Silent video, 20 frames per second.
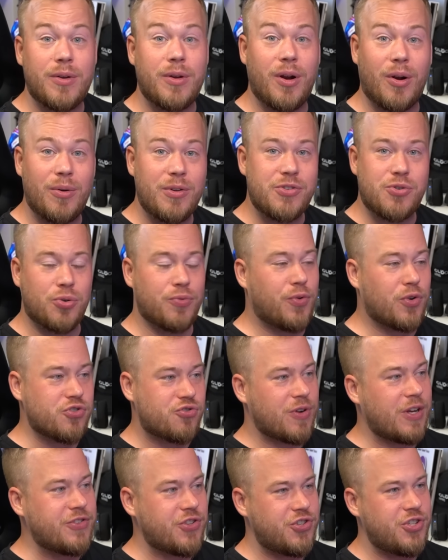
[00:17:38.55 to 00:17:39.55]
you know, it's good for
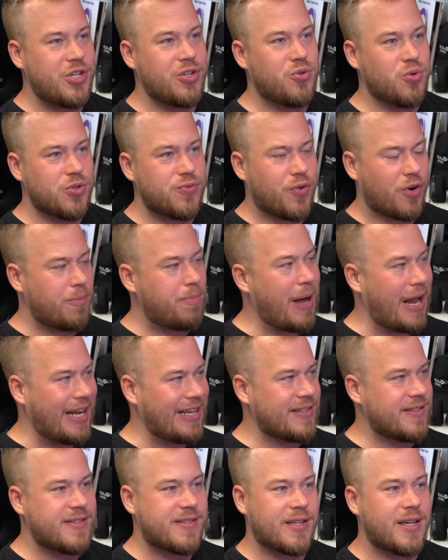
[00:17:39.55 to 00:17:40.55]
strategy, good for
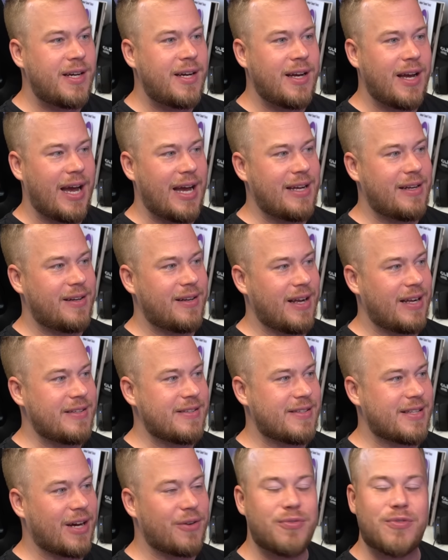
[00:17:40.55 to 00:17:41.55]
balance
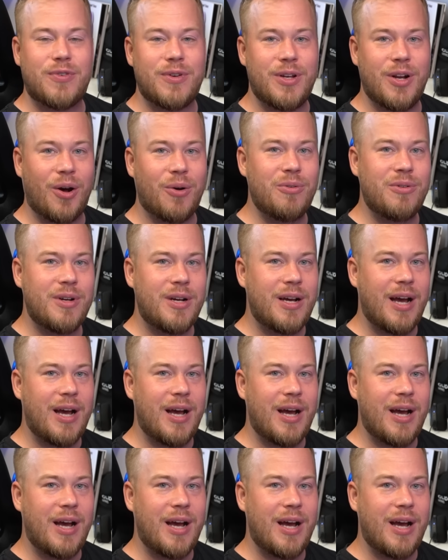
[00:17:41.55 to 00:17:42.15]
and stuff, you know.